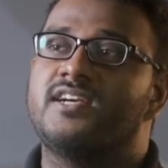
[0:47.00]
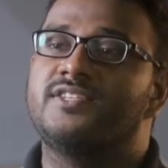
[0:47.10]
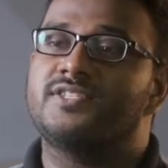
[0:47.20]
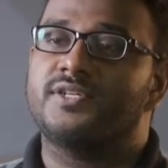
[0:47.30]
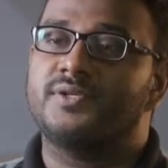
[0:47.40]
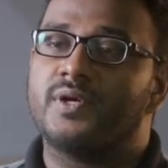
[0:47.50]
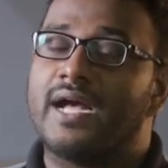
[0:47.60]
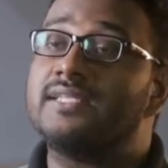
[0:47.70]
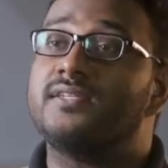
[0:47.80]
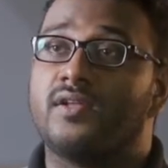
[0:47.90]
So
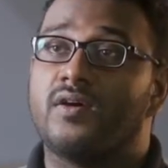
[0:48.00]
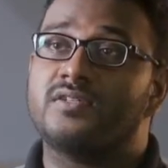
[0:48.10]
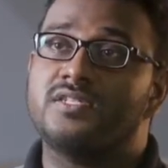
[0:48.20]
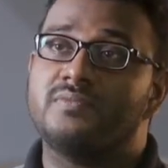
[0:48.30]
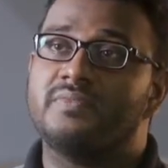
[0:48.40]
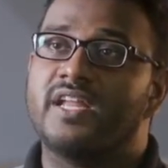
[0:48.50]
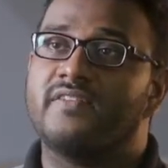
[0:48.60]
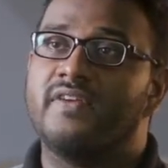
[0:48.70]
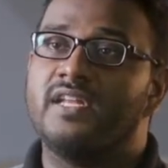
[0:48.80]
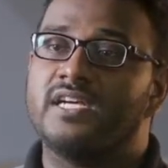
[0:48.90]
as a long-term
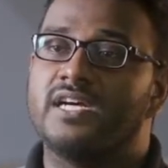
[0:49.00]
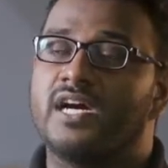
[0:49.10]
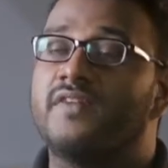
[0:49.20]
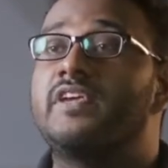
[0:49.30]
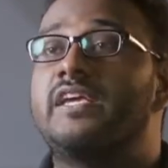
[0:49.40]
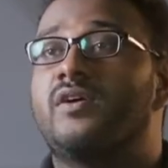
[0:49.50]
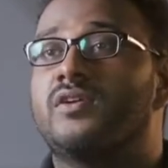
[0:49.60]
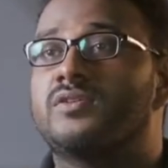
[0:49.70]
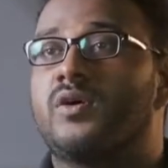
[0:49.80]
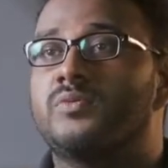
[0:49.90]
benefit, we got
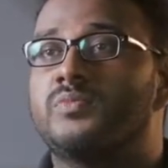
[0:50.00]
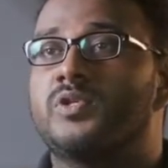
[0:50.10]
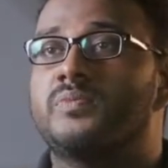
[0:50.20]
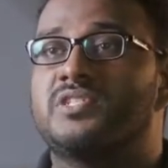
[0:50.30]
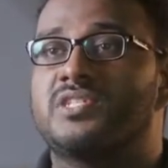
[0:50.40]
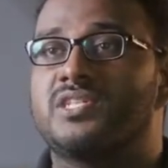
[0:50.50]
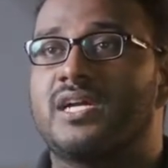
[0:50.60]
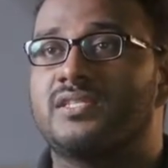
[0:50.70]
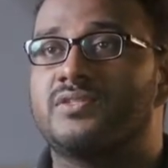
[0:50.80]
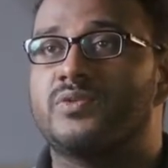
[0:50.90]
on board Mr.
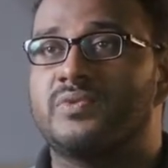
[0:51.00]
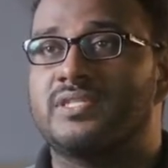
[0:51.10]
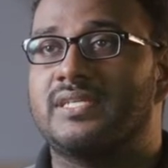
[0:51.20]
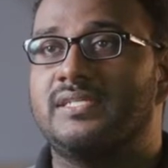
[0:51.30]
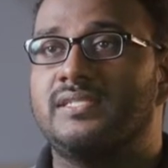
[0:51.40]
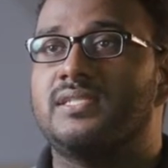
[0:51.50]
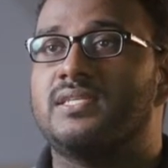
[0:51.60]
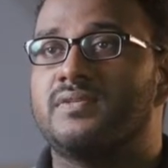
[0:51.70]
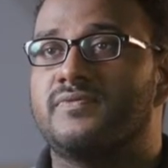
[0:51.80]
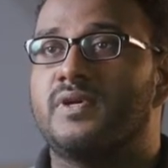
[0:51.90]
Charita Subasinghe,
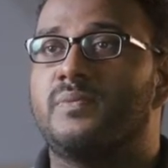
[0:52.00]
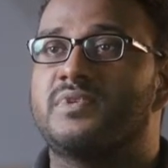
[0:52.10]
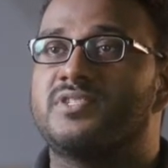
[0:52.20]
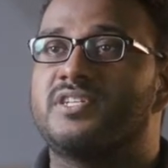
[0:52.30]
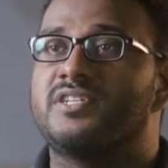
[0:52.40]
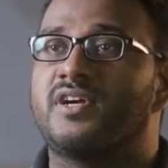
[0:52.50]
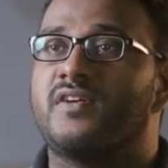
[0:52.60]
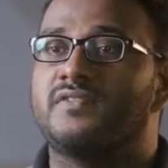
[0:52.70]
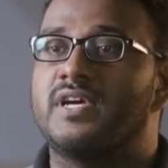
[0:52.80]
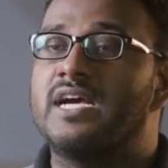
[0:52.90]
the president of
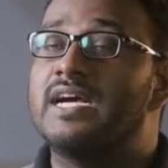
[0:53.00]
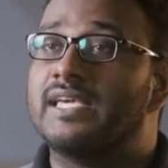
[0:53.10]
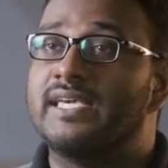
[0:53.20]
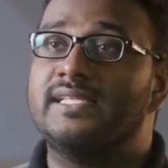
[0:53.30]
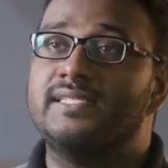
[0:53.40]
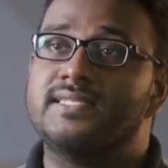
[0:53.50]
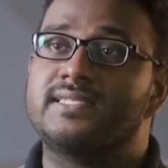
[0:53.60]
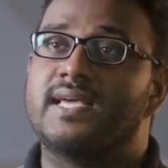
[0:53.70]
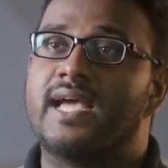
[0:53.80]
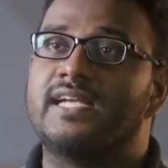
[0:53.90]
Keels,
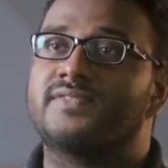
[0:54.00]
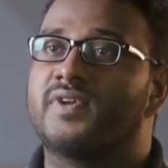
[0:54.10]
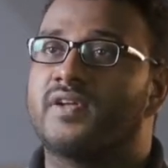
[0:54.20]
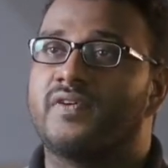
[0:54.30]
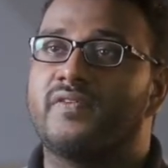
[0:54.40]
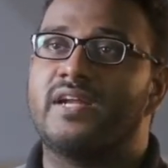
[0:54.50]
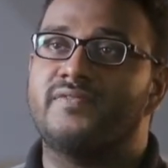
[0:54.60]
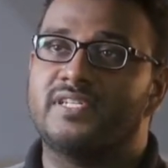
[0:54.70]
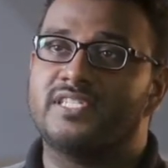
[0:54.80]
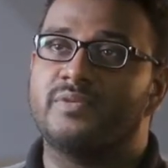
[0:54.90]
as one of our
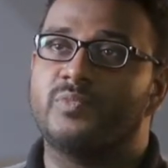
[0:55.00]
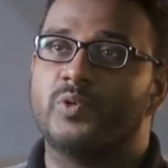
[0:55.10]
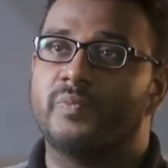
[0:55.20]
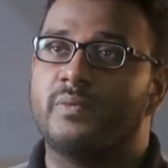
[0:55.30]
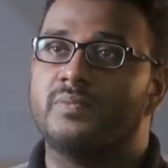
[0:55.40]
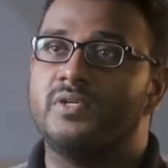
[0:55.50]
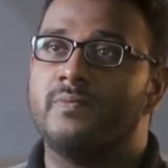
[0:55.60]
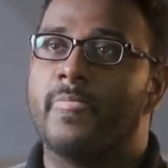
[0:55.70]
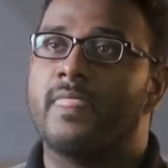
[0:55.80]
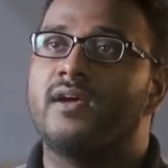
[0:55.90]
advisory board members,
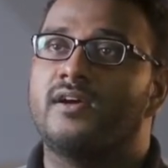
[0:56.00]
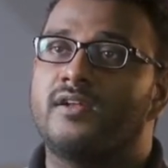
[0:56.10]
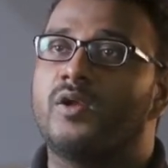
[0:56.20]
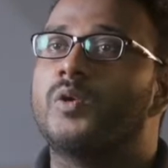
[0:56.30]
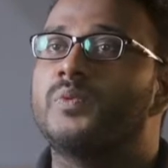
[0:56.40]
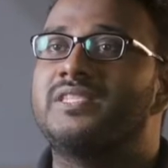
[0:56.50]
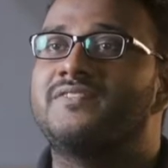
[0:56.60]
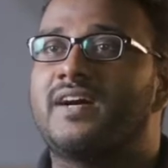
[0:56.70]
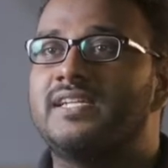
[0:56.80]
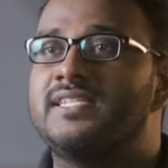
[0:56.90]
along with the
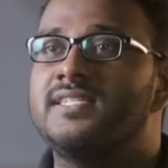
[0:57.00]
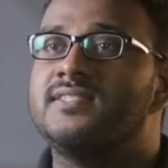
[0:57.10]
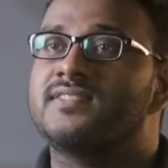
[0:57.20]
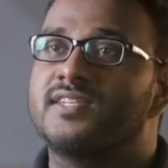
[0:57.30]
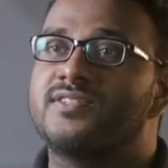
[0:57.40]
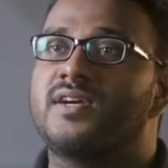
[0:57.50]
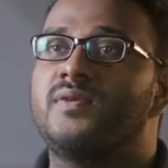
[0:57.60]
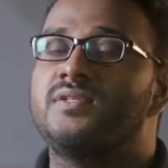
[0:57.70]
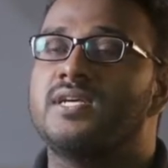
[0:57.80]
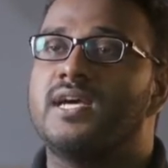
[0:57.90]
funding seed round,
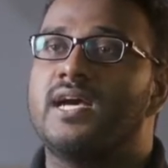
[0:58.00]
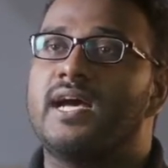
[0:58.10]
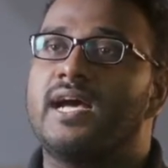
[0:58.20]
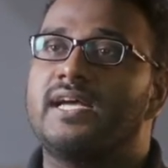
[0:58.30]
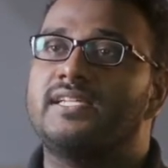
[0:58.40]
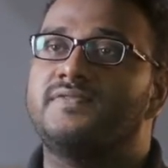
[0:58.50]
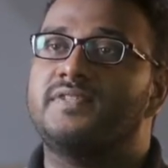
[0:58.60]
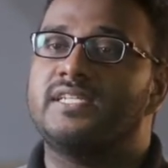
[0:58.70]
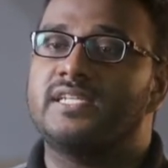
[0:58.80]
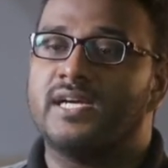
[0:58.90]
and
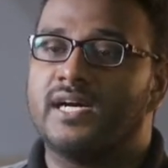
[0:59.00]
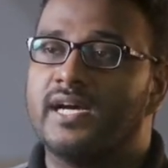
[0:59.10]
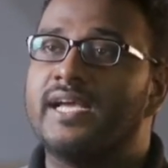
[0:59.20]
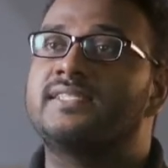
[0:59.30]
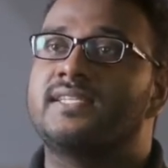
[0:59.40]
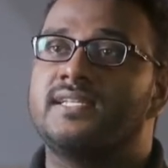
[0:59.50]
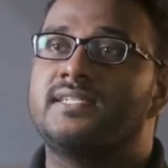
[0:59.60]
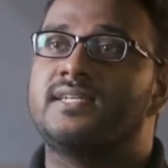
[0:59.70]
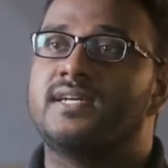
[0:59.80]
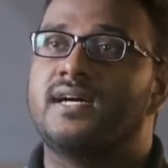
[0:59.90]
we exceeded
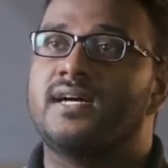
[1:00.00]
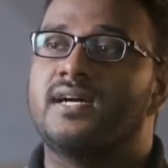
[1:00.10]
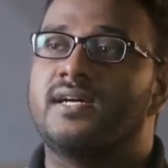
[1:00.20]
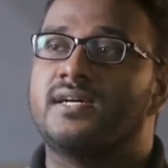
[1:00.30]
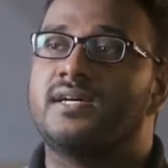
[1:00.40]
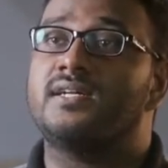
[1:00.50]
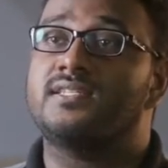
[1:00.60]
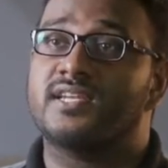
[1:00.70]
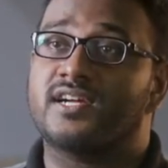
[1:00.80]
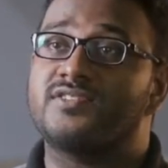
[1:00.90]
the
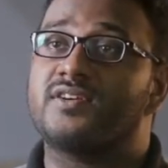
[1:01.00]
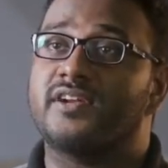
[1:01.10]
second round